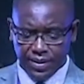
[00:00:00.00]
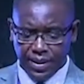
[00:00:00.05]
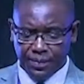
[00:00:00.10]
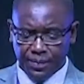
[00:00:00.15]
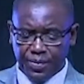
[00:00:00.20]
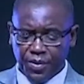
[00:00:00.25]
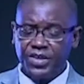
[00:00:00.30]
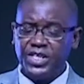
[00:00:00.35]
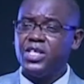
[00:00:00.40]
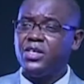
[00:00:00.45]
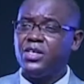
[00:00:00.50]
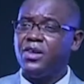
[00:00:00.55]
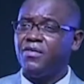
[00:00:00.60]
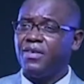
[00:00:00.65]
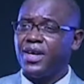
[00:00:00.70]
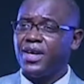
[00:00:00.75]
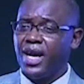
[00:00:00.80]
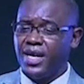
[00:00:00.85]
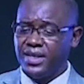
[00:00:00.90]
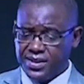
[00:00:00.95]
the provision
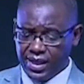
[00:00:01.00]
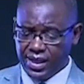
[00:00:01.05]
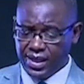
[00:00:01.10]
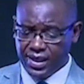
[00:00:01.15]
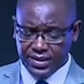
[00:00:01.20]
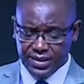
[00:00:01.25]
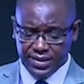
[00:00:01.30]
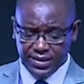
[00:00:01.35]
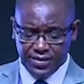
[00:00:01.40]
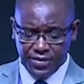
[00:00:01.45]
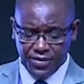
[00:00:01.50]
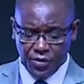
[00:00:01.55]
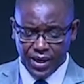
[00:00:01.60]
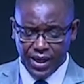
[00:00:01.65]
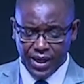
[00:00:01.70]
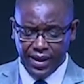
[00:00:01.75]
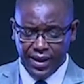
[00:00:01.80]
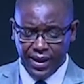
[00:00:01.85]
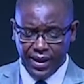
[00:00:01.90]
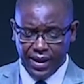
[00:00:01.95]
of counseling
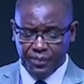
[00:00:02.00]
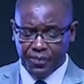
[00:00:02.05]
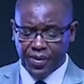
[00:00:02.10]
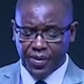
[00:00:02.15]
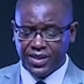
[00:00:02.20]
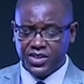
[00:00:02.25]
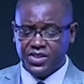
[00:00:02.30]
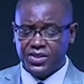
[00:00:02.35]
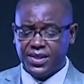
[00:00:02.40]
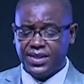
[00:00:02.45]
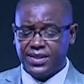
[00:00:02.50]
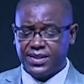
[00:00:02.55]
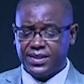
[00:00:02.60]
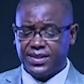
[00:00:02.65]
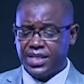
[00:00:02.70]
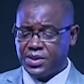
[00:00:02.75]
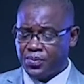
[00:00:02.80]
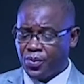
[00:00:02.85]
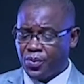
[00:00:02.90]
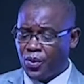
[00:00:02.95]
will help address
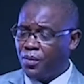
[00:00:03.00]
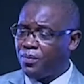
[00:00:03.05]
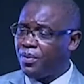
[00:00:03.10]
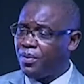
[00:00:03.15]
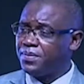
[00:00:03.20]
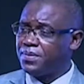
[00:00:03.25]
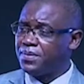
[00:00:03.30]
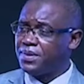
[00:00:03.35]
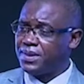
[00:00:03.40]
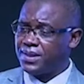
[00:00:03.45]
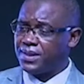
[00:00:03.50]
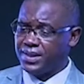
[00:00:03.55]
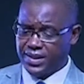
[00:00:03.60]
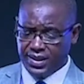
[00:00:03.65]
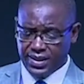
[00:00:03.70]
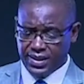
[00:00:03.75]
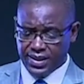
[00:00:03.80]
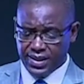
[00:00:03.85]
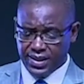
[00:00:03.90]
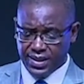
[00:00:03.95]
such problems
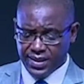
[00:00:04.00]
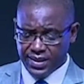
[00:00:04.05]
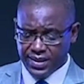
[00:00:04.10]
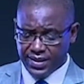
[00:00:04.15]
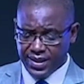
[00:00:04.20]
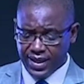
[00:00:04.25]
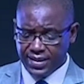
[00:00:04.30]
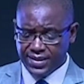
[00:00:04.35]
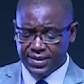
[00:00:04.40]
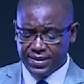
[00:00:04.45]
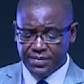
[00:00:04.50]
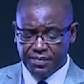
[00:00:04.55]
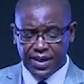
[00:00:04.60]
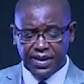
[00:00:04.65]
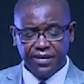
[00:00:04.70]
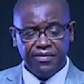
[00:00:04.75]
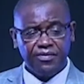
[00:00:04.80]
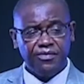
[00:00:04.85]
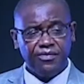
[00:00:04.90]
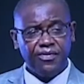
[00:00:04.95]
that
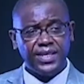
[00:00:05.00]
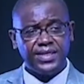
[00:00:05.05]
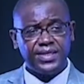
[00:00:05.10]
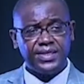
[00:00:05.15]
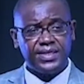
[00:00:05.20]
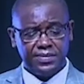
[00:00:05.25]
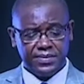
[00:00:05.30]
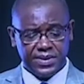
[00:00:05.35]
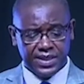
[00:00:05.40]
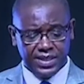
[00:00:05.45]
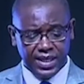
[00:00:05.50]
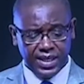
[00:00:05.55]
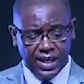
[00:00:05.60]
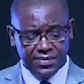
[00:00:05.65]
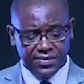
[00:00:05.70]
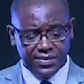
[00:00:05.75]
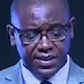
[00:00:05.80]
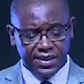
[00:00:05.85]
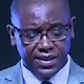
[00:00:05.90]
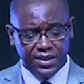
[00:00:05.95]
manifest
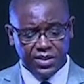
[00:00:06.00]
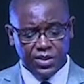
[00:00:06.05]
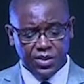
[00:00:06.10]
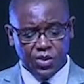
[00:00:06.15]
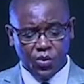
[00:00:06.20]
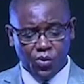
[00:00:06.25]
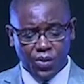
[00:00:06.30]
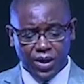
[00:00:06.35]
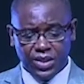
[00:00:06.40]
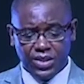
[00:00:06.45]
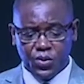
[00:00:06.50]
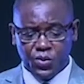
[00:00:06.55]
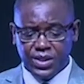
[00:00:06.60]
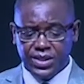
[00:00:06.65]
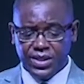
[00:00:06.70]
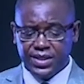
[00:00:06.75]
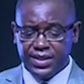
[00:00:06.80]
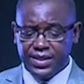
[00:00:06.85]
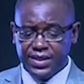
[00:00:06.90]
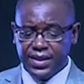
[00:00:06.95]
themselves into what
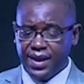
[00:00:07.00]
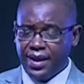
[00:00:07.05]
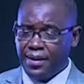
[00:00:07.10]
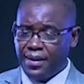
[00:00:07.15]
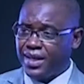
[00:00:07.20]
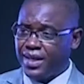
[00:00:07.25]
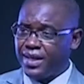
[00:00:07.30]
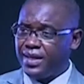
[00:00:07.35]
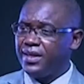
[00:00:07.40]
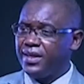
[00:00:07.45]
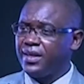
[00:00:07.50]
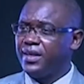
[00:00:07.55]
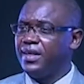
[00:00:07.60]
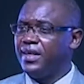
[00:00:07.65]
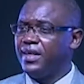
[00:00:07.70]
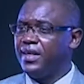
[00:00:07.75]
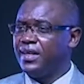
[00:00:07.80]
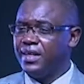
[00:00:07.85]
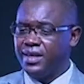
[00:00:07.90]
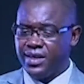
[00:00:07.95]
we see
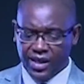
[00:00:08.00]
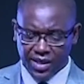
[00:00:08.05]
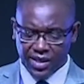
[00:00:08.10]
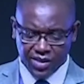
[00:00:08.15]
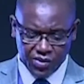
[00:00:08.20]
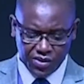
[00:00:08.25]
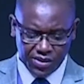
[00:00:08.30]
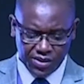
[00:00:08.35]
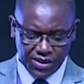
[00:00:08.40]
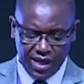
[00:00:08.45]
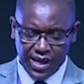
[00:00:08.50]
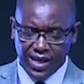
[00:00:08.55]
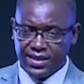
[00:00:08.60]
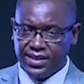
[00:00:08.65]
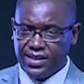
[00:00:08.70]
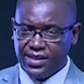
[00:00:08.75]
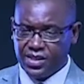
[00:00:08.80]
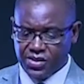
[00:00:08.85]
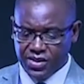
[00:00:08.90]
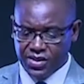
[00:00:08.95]
happening in our
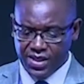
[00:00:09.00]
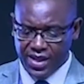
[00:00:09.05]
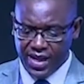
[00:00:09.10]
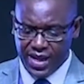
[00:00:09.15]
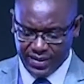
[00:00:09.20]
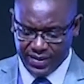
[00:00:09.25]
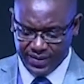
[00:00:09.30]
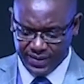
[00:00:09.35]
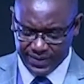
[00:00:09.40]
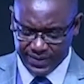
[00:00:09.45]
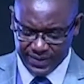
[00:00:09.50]
society today.